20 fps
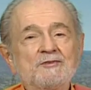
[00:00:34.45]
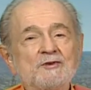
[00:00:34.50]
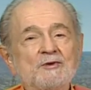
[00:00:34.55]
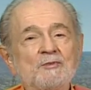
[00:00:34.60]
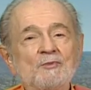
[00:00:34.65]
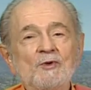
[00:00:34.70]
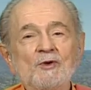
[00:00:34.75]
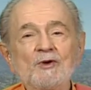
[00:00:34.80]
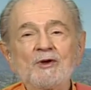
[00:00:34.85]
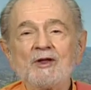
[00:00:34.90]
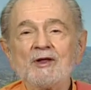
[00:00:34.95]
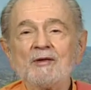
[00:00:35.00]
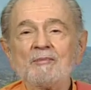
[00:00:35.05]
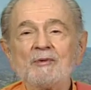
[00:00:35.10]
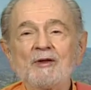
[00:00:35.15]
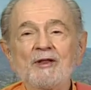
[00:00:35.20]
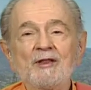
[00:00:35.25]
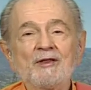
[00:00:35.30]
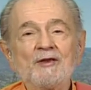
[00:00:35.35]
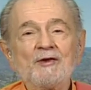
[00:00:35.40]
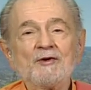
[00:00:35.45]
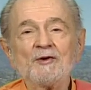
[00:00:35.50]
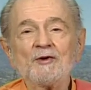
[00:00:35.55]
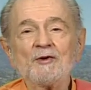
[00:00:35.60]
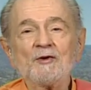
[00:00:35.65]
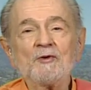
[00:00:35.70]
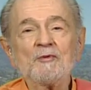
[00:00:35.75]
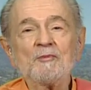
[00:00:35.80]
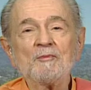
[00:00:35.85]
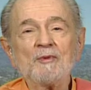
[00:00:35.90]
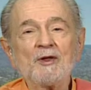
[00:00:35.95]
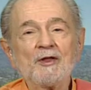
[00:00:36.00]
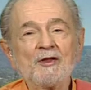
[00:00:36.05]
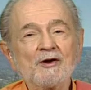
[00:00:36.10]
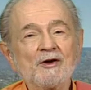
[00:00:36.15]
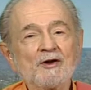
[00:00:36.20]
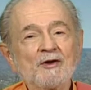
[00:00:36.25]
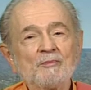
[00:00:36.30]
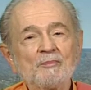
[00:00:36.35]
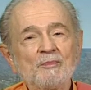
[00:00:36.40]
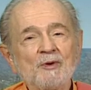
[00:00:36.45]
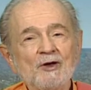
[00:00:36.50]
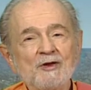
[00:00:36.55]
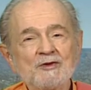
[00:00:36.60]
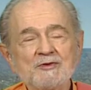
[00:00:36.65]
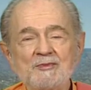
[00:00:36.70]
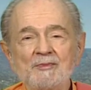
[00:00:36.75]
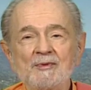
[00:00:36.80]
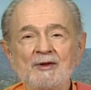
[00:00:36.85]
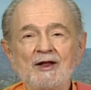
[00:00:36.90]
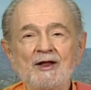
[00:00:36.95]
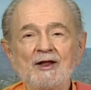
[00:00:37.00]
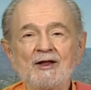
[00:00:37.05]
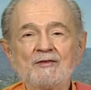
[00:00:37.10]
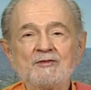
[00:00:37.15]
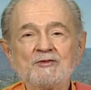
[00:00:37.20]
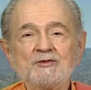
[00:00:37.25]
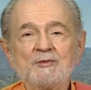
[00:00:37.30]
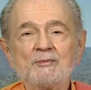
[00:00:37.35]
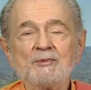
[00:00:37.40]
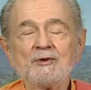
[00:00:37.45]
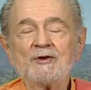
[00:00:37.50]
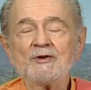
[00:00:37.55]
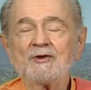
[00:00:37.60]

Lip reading: you more deeply than your own mother could possibly love you,